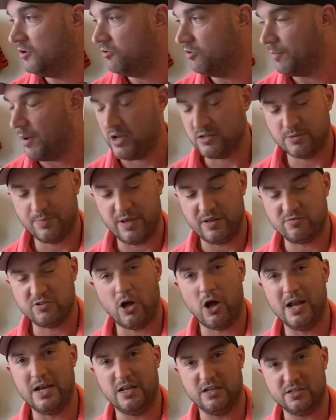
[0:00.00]
Mine's a bit
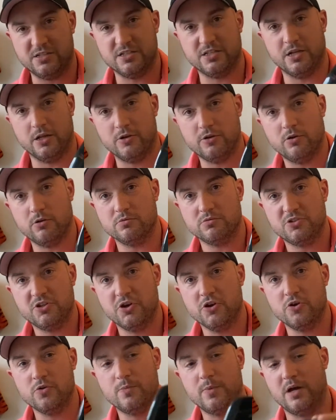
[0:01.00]
tireless, you know, not
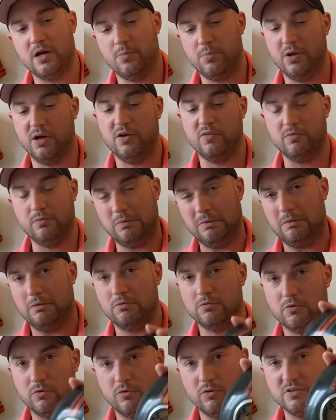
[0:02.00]
too much apart from oh,
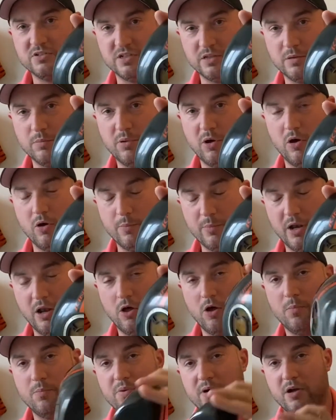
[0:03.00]
well, obviously the bottom a
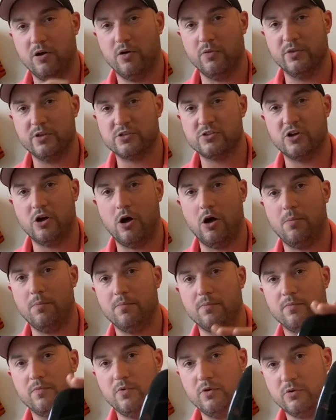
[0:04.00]
lot, but on the top,
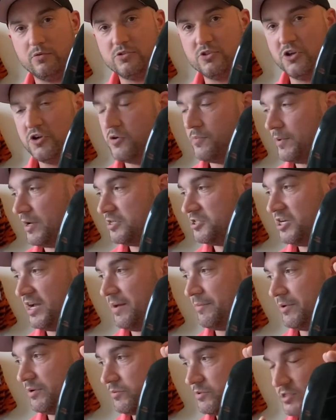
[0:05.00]
not too much
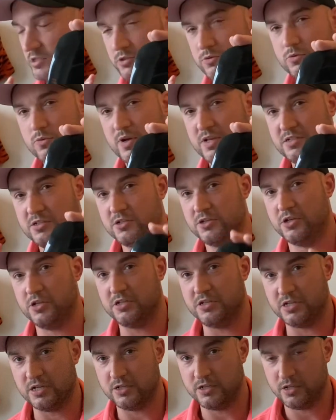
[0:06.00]
happening, which is always good.
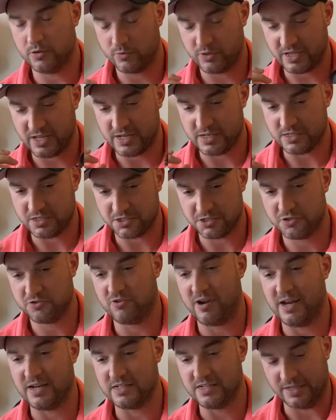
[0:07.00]
You know, you don't want to get
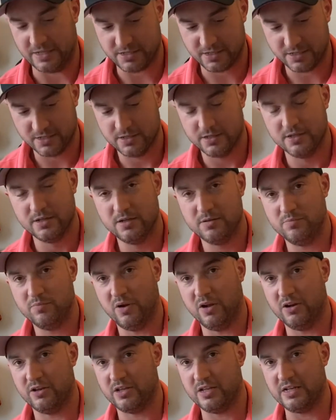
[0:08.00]
distracted
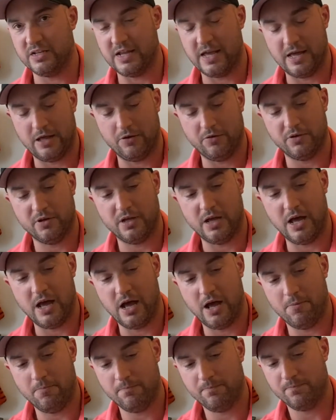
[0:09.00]
by looking down.
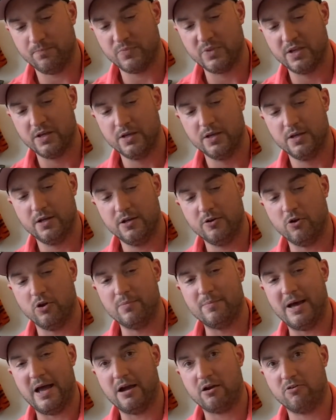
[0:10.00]
Um, not a
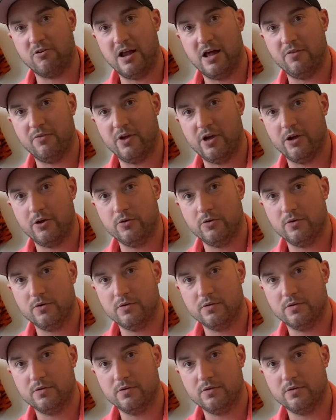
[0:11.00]
matte crown though,